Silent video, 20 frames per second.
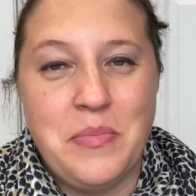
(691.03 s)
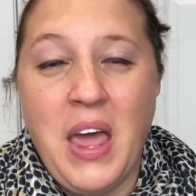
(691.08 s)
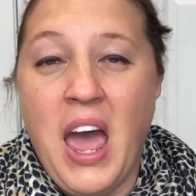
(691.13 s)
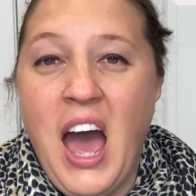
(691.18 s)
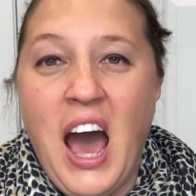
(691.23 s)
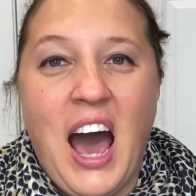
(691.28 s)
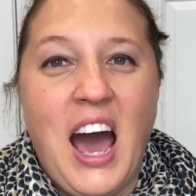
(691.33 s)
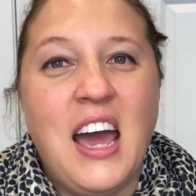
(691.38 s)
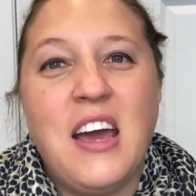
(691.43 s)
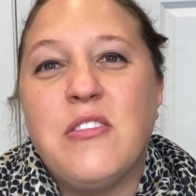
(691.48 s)

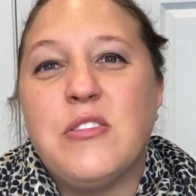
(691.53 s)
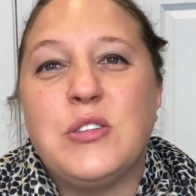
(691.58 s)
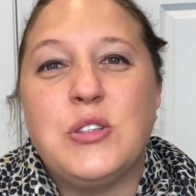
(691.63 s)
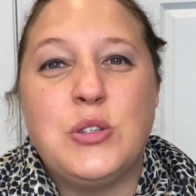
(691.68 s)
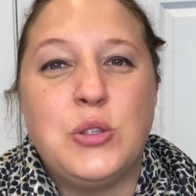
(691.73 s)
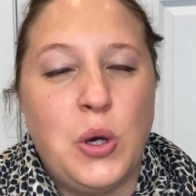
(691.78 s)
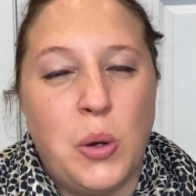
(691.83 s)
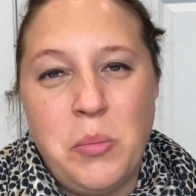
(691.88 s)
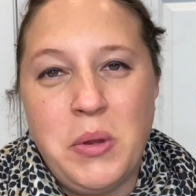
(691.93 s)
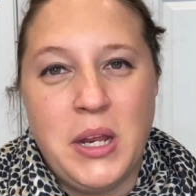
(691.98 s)
I have so
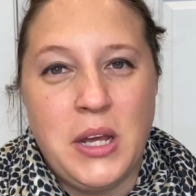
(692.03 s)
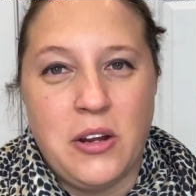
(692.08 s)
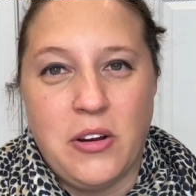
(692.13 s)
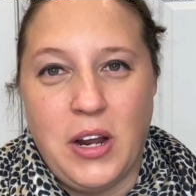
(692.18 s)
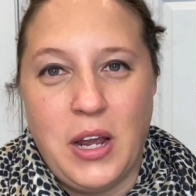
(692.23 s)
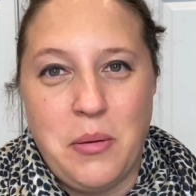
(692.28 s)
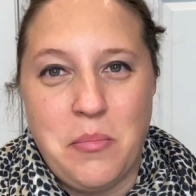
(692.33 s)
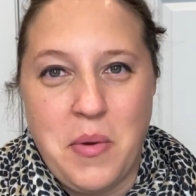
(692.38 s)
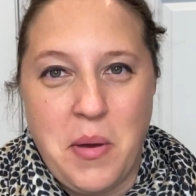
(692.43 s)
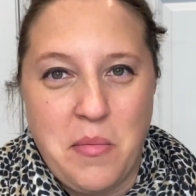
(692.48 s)
many great
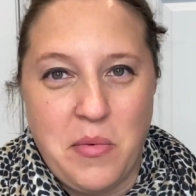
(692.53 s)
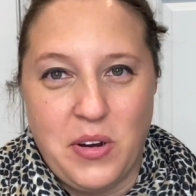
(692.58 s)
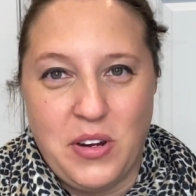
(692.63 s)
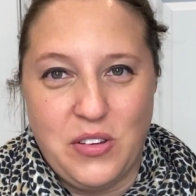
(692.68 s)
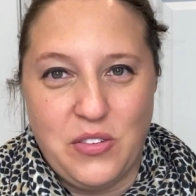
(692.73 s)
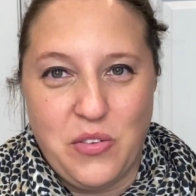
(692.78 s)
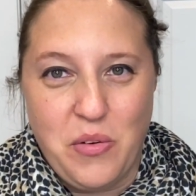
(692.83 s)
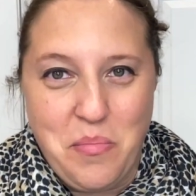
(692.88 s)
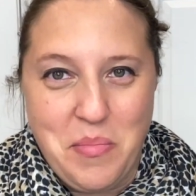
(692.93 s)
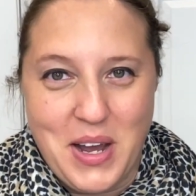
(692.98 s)
memories
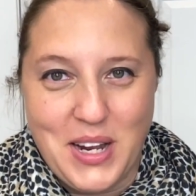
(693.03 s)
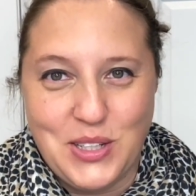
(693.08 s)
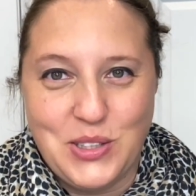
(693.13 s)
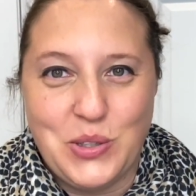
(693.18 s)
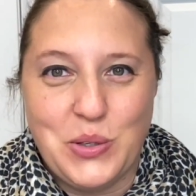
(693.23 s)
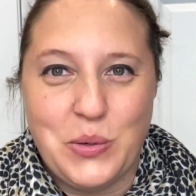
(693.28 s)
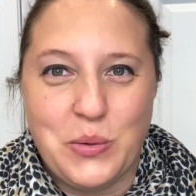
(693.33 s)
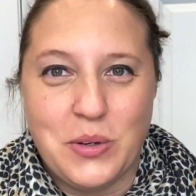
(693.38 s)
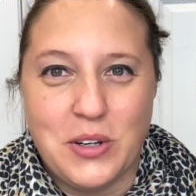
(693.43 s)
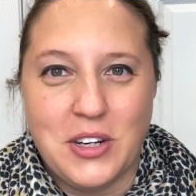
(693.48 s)
from my
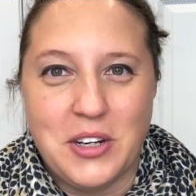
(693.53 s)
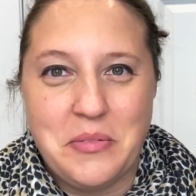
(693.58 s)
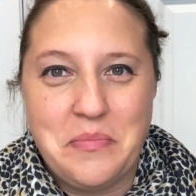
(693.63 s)
tour.